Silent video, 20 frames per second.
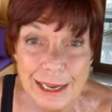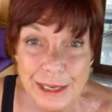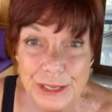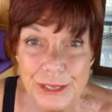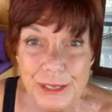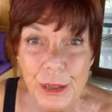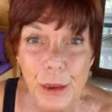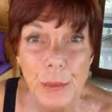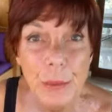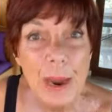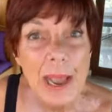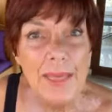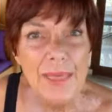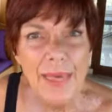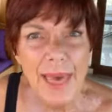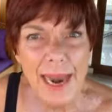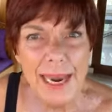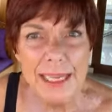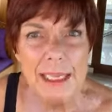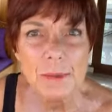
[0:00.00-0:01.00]
So
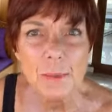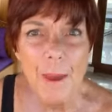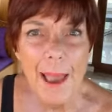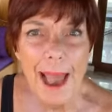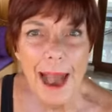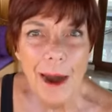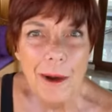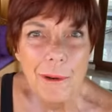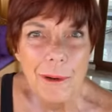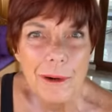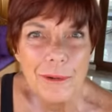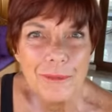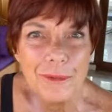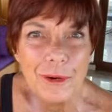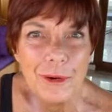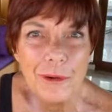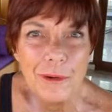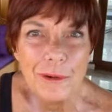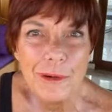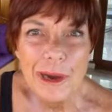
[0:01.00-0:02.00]
that is
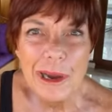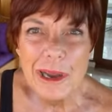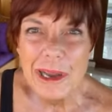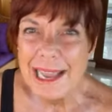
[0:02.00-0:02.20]
powerful.